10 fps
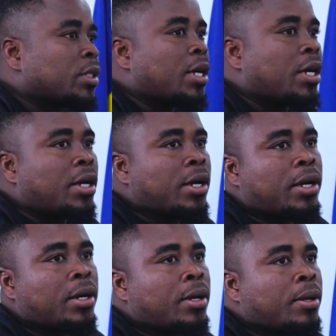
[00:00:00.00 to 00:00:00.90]

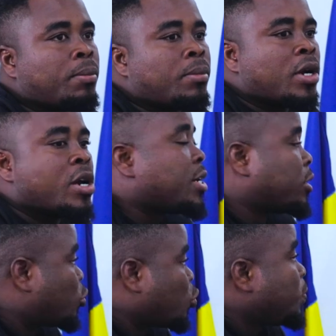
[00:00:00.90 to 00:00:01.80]

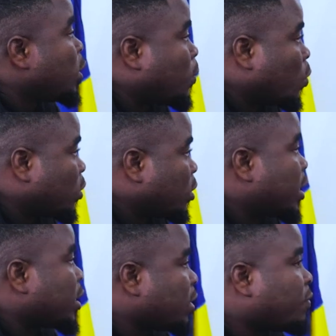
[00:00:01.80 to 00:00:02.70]
earnings to people. You
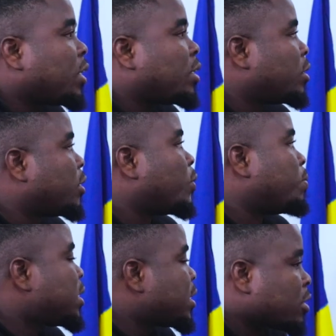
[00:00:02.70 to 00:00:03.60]
are giving
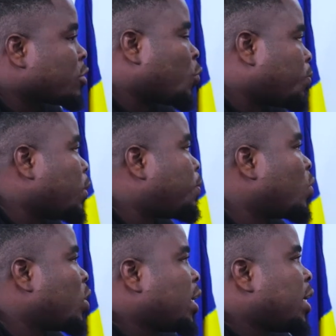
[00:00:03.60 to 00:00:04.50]
businesses to people.
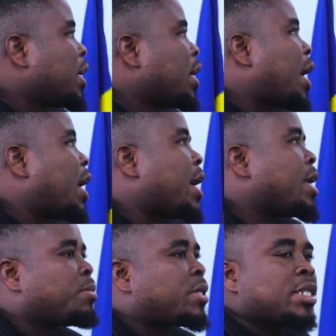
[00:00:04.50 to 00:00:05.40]
I
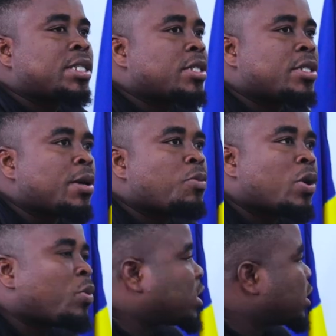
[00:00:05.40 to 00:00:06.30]
am sitting
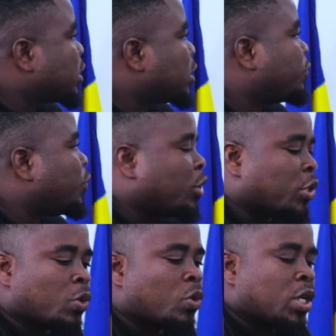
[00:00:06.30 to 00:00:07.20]
somewhere watching this
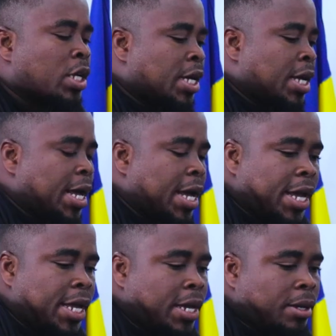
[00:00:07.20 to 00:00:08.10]
video,
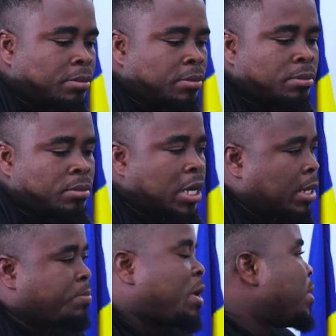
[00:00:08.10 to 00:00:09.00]
and
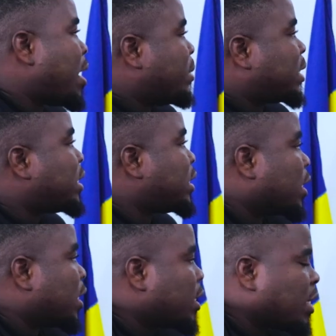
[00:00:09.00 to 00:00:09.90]
maybe I'm a
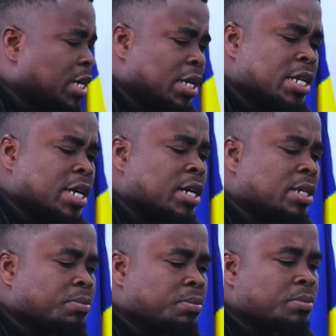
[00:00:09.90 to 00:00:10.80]
teacher. And
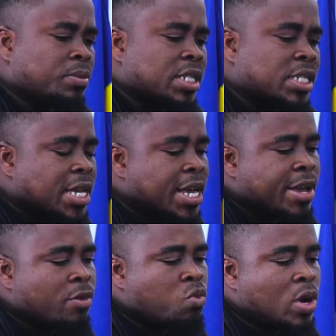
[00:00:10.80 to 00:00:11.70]
is there
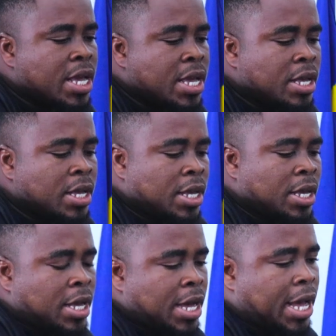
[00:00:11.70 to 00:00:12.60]
a way
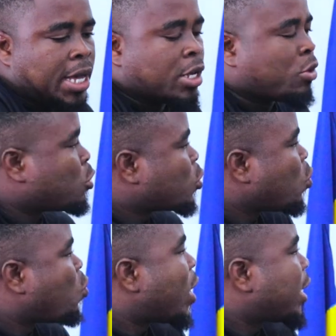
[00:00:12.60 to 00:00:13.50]
I can also
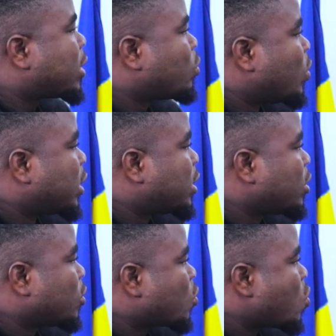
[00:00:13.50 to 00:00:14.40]
work with
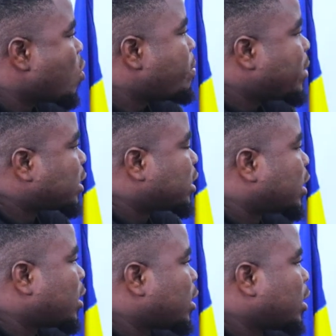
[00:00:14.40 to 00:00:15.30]
COA mixture,